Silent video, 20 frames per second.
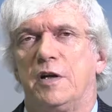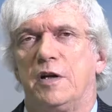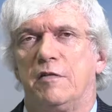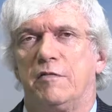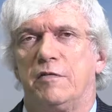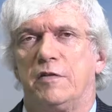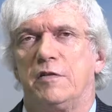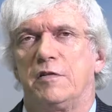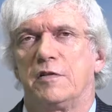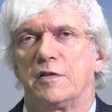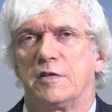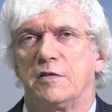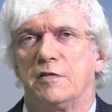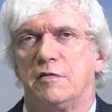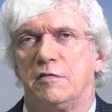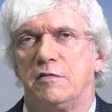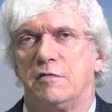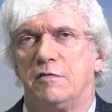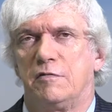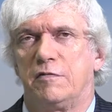have
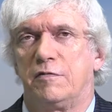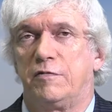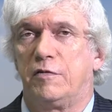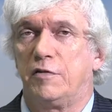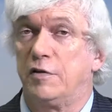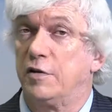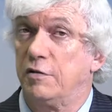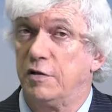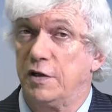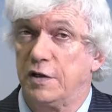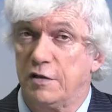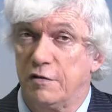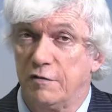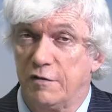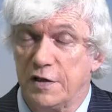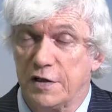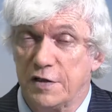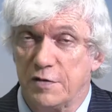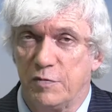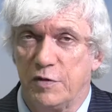also foreign direct
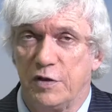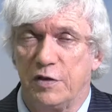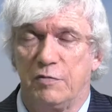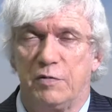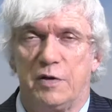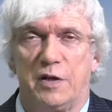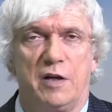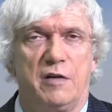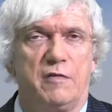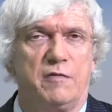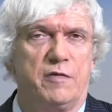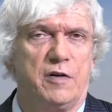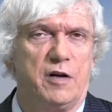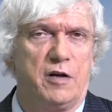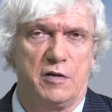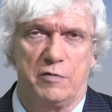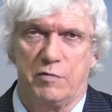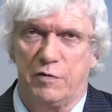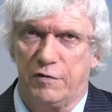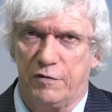investment. We have
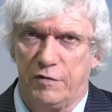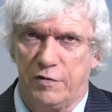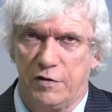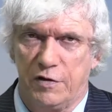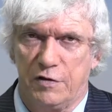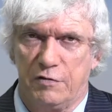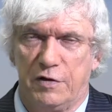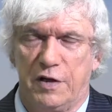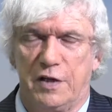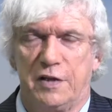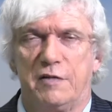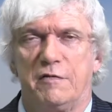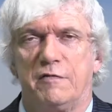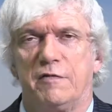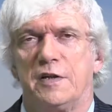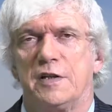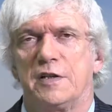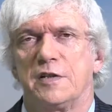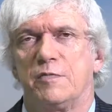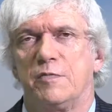outward foreign direct
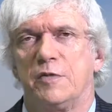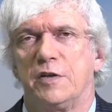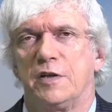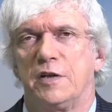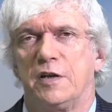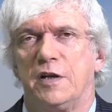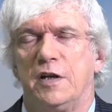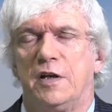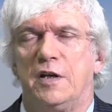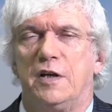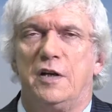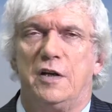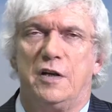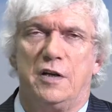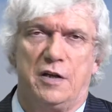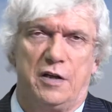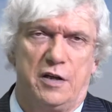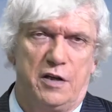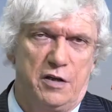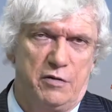investment,
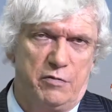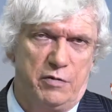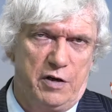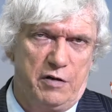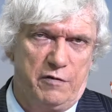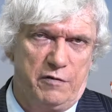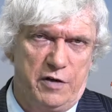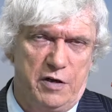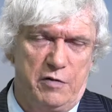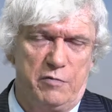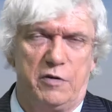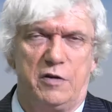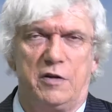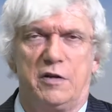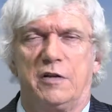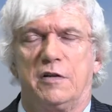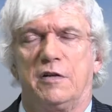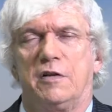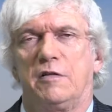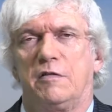and we have
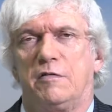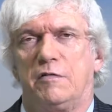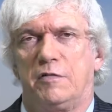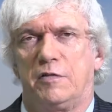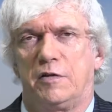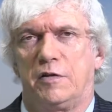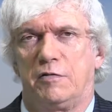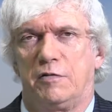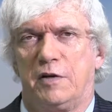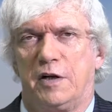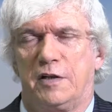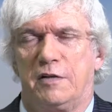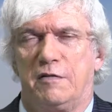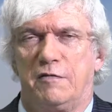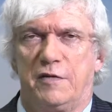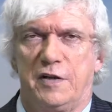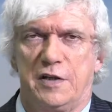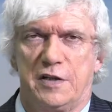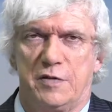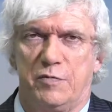inward foreign direct
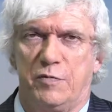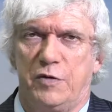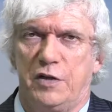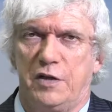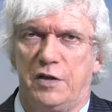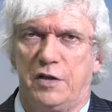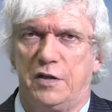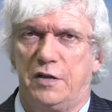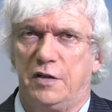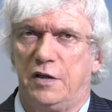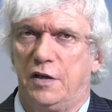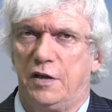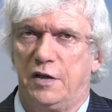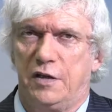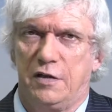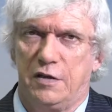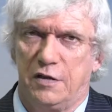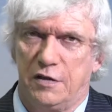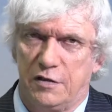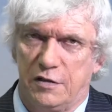investment.
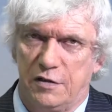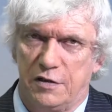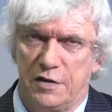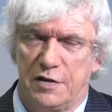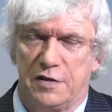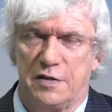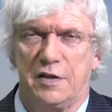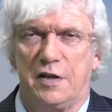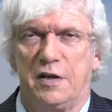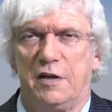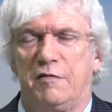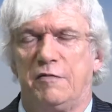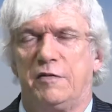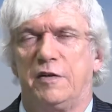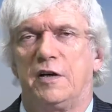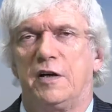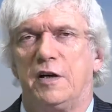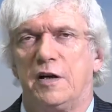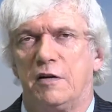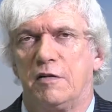And this
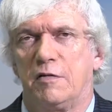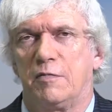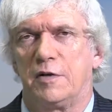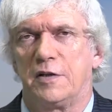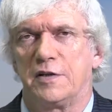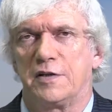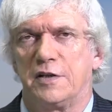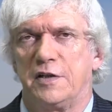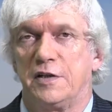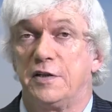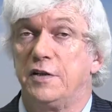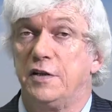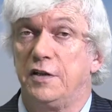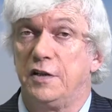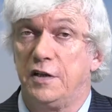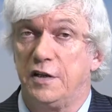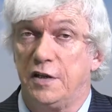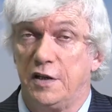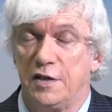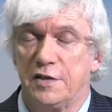FDI globalization
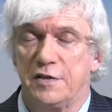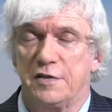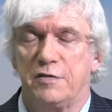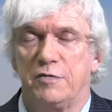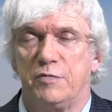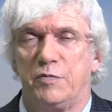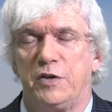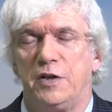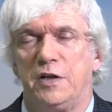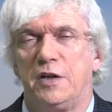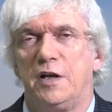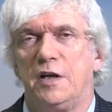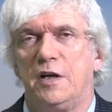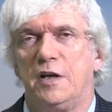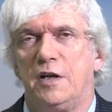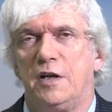indeed has to be